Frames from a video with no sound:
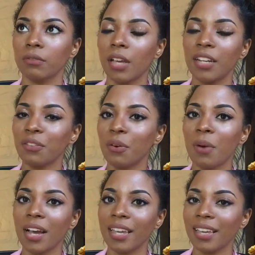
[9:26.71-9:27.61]
I don't know
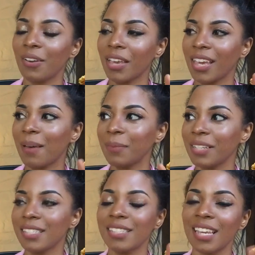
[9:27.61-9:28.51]
why. Okay, I'm going
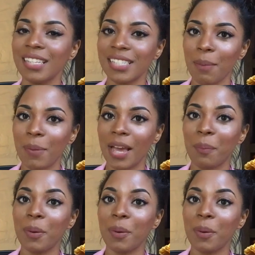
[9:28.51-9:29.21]
to take a step back.